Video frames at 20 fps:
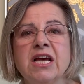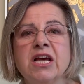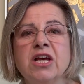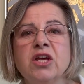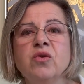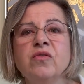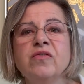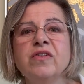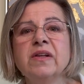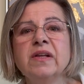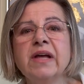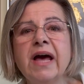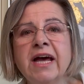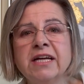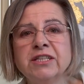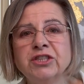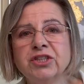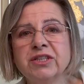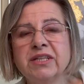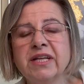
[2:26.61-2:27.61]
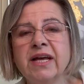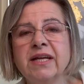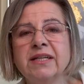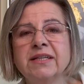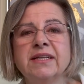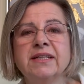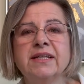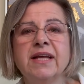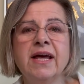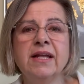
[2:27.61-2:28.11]
You feel
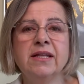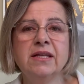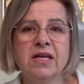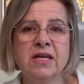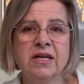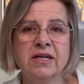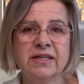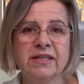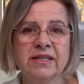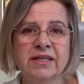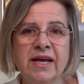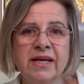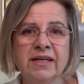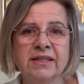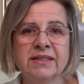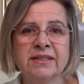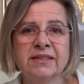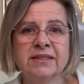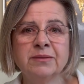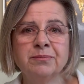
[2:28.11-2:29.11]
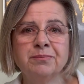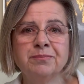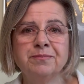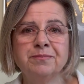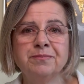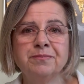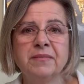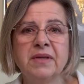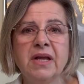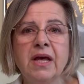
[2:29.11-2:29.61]
agitated and irritated.
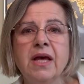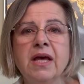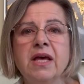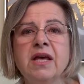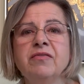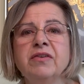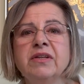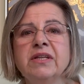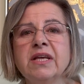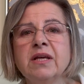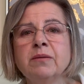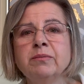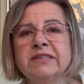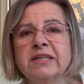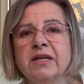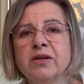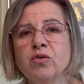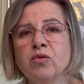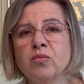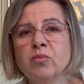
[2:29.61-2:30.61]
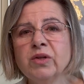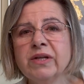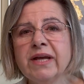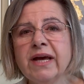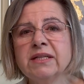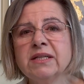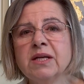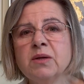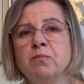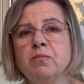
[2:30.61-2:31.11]
If it keeps
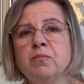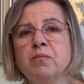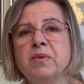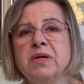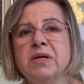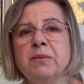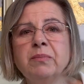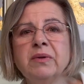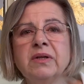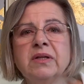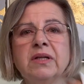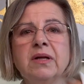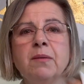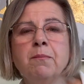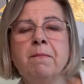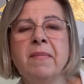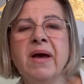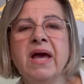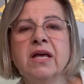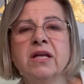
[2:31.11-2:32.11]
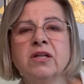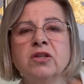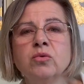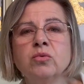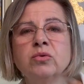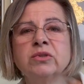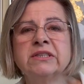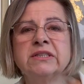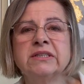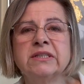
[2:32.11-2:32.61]
accumulating, people may
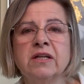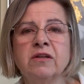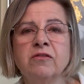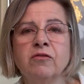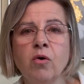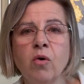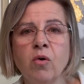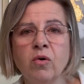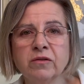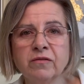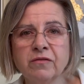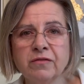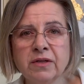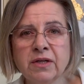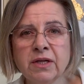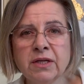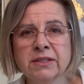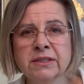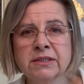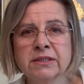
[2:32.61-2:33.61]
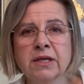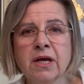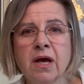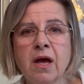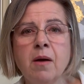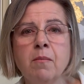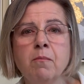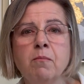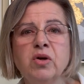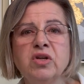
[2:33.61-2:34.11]
lose self-confidence,
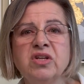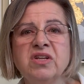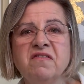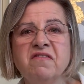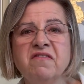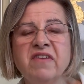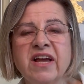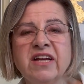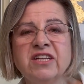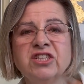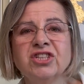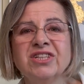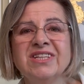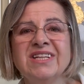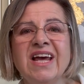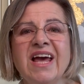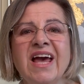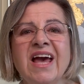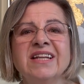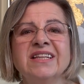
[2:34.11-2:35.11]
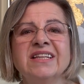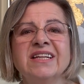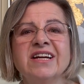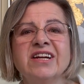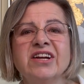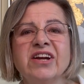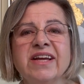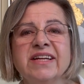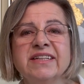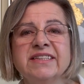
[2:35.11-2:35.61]
motivation, and
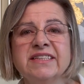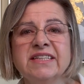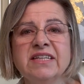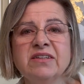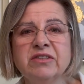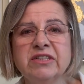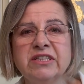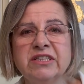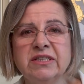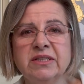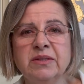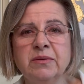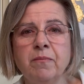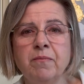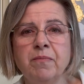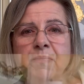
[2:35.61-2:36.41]
creativity.